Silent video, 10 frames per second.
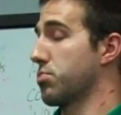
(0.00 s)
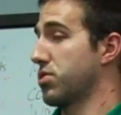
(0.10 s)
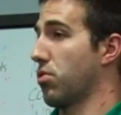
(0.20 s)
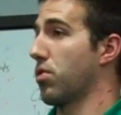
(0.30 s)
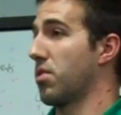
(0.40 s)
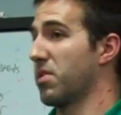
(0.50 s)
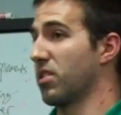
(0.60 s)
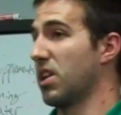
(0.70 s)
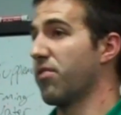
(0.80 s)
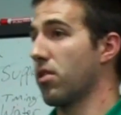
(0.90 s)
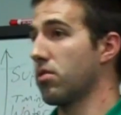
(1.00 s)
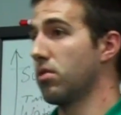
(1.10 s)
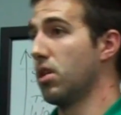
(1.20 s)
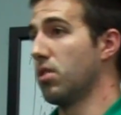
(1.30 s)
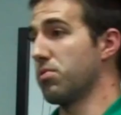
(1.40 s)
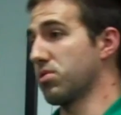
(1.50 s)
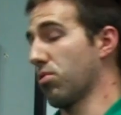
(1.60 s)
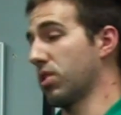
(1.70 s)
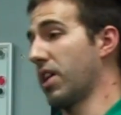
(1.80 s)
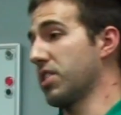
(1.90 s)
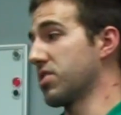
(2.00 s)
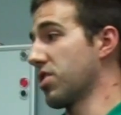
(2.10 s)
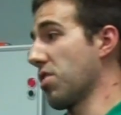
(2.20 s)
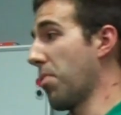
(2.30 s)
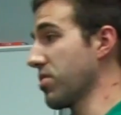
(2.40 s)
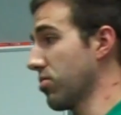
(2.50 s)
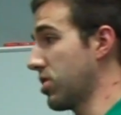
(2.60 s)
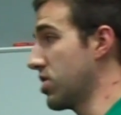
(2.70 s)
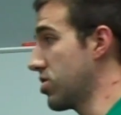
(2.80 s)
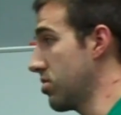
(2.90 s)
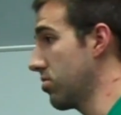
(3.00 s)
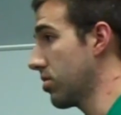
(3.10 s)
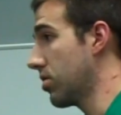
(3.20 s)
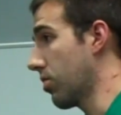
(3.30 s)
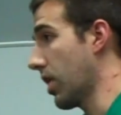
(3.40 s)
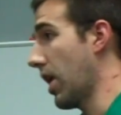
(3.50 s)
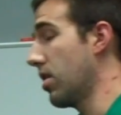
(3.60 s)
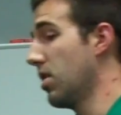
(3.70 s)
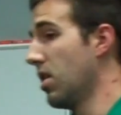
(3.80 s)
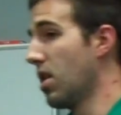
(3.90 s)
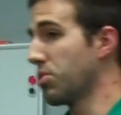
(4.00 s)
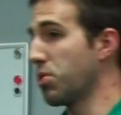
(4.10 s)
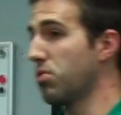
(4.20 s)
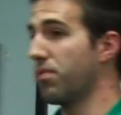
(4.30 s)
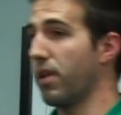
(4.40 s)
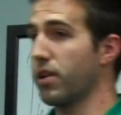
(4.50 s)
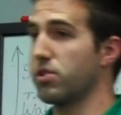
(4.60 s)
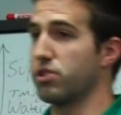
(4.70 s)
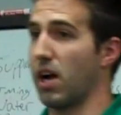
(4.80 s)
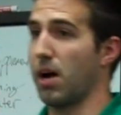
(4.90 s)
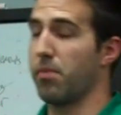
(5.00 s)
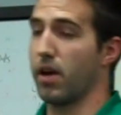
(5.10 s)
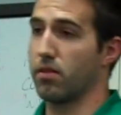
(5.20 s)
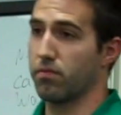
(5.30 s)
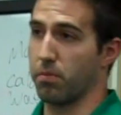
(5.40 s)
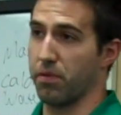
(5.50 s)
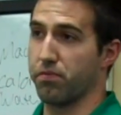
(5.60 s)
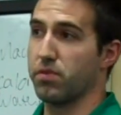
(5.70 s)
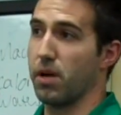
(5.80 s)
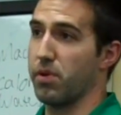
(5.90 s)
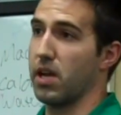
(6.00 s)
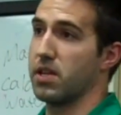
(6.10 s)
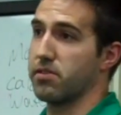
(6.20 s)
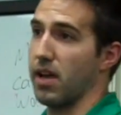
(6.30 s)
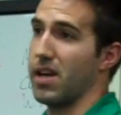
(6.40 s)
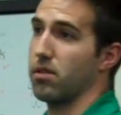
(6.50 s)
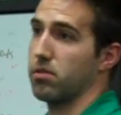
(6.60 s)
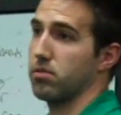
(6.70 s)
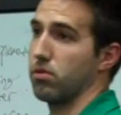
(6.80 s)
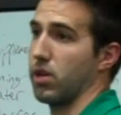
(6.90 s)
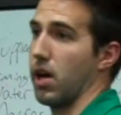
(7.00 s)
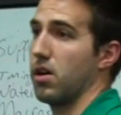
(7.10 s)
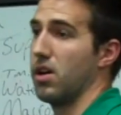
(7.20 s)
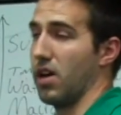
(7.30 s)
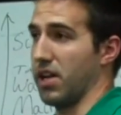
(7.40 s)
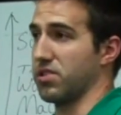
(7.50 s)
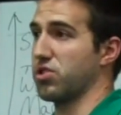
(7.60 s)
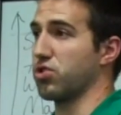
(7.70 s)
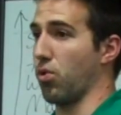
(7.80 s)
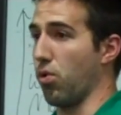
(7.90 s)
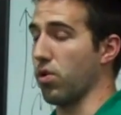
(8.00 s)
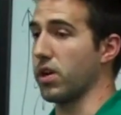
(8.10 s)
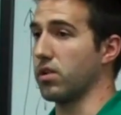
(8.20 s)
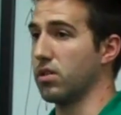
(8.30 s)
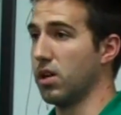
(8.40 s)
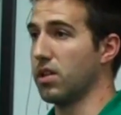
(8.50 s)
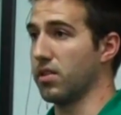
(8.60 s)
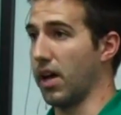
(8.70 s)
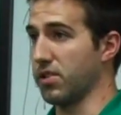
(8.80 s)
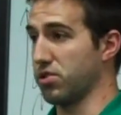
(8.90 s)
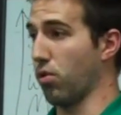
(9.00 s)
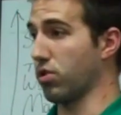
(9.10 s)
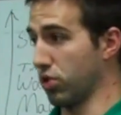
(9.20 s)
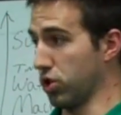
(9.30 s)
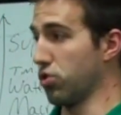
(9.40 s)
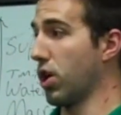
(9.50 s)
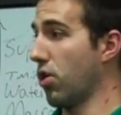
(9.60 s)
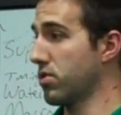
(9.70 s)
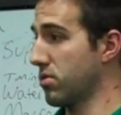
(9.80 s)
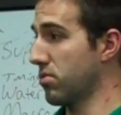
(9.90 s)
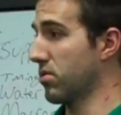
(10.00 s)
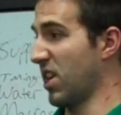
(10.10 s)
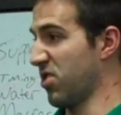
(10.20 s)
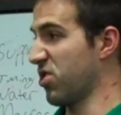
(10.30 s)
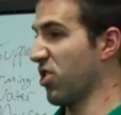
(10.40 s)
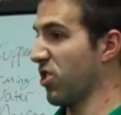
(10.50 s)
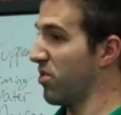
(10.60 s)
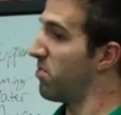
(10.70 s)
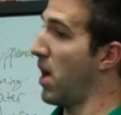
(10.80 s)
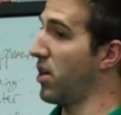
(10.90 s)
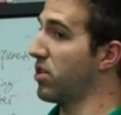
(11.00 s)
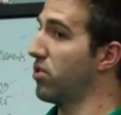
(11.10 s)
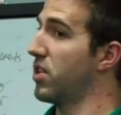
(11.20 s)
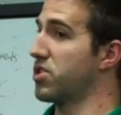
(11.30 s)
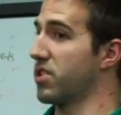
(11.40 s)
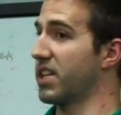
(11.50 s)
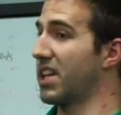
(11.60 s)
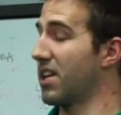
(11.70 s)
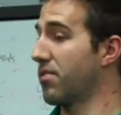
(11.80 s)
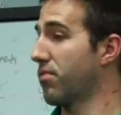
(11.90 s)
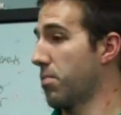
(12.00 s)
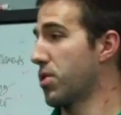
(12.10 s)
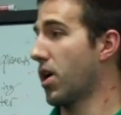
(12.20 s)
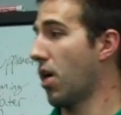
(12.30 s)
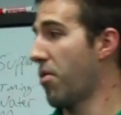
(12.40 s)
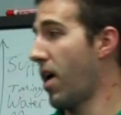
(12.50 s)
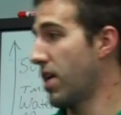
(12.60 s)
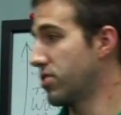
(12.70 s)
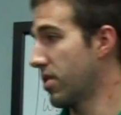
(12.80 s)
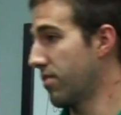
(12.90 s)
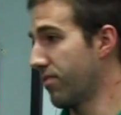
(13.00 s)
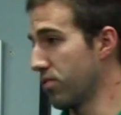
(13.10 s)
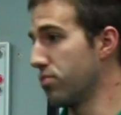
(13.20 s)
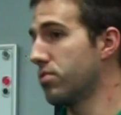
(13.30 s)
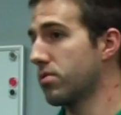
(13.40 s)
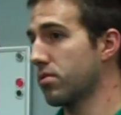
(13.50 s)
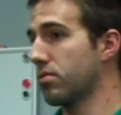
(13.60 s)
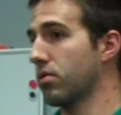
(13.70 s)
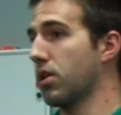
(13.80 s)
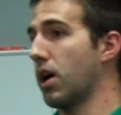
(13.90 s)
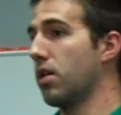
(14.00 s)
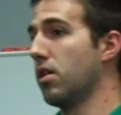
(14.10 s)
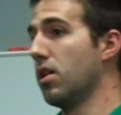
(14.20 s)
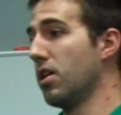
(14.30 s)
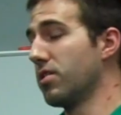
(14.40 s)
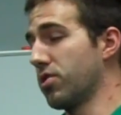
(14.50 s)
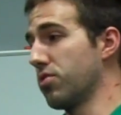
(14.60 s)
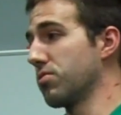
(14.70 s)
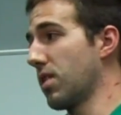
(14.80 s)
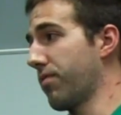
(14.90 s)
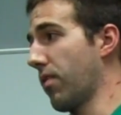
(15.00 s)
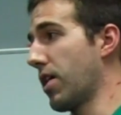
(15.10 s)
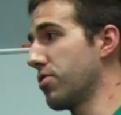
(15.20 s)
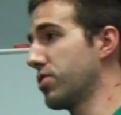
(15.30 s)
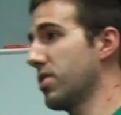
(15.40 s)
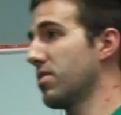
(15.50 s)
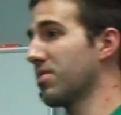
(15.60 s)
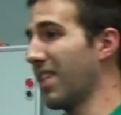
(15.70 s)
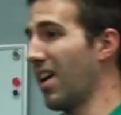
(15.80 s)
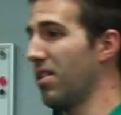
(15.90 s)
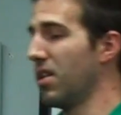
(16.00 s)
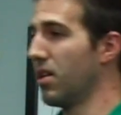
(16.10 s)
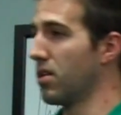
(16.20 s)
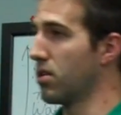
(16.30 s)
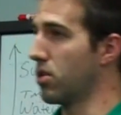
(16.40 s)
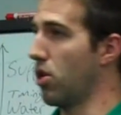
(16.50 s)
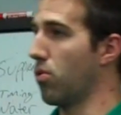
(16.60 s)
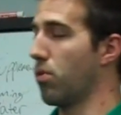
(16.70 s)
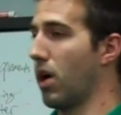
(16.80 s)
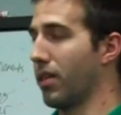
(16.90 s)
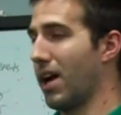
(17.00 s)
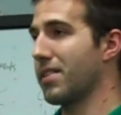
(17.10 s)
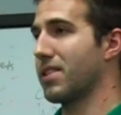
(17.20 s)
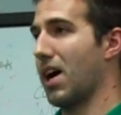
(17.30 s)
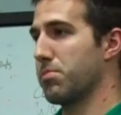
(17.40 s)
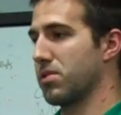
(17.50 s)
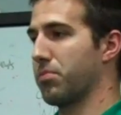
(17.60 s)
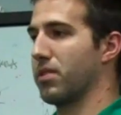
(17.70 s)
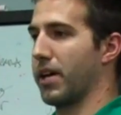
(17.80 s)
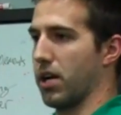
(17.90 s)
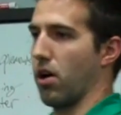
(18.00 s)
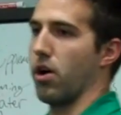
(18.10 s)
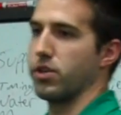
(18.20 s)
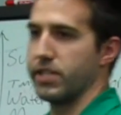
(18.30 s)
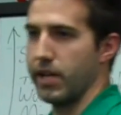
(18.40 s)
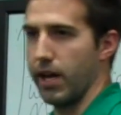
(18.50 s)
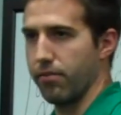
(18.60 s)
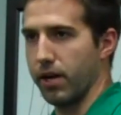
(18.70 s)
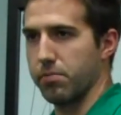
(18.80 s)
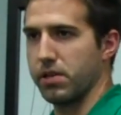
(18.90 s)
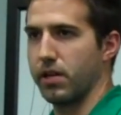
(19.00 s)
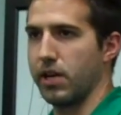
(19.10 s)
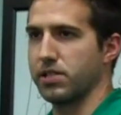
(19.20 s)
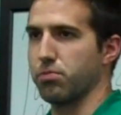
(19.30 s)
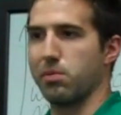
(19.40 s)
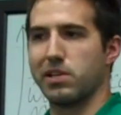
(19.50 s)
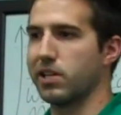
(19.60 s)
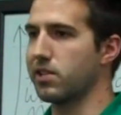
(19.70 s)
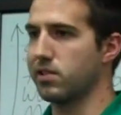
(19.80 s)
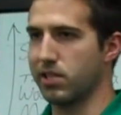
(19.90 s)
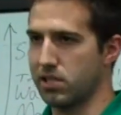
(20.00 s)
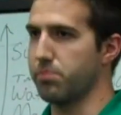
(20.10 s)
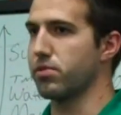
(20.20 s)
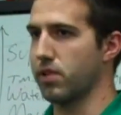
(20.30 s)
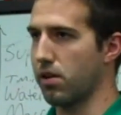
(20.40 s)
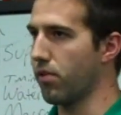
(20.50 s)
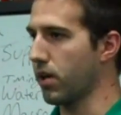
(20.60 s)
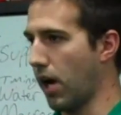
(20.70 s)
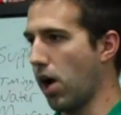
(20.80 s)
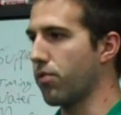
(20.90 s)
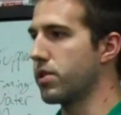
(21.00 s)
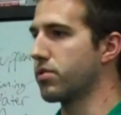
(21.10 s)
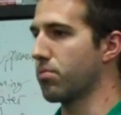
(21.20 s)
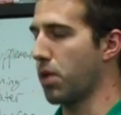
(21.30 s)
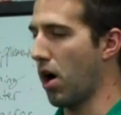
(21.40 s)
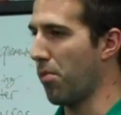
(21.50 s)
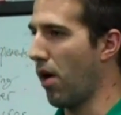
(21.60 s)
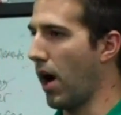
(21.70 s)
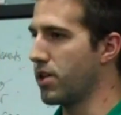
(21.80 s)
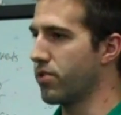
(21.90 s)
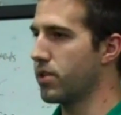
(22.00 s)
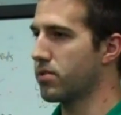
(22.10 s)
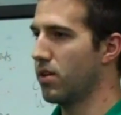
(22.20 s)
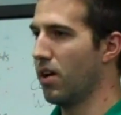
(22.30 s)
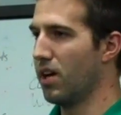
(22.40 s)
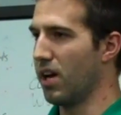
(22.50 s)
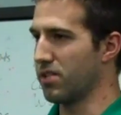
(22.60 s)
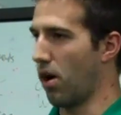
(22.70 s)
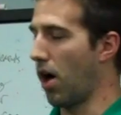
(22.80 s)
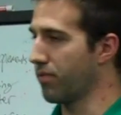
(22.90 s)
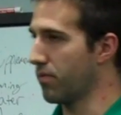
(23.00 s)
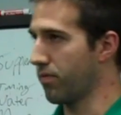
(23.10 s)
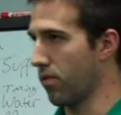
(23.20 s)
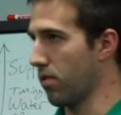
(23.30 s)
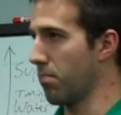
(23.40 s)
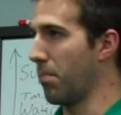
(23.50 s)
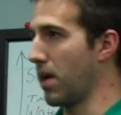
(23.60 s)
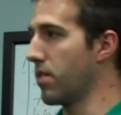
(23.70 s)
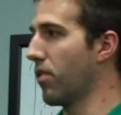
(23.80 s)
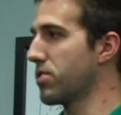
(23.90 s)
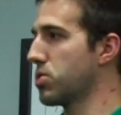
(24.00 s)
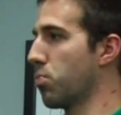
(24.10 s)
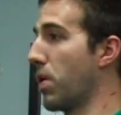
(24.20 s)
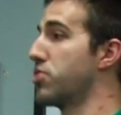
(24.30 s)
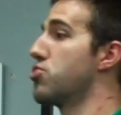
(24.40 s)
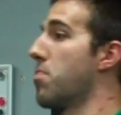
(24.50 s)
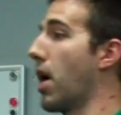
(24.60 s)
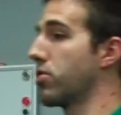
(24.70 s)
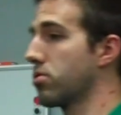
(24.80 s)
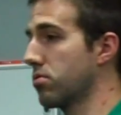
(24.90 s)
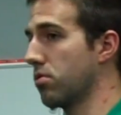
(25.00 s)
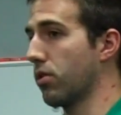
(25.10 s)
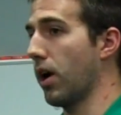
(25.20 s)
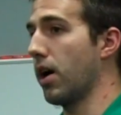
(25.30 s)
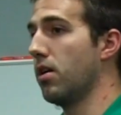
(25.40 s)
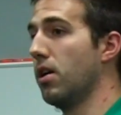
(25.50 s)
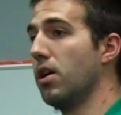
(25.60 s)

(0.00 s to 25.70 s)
We store them in the liver, we store glycogen in our muscle tissue, okay? So we do a very good job at, from the food that we intake, okay, at storing that stored glucose, that sugar molecule that you're getting from your carbohydrate foods, okay, to use that for energy. That, you know, a lot of times something like an RDA recommendation where we need to get 60% of our calories from carbohydrates is often for many of us way too much, okay?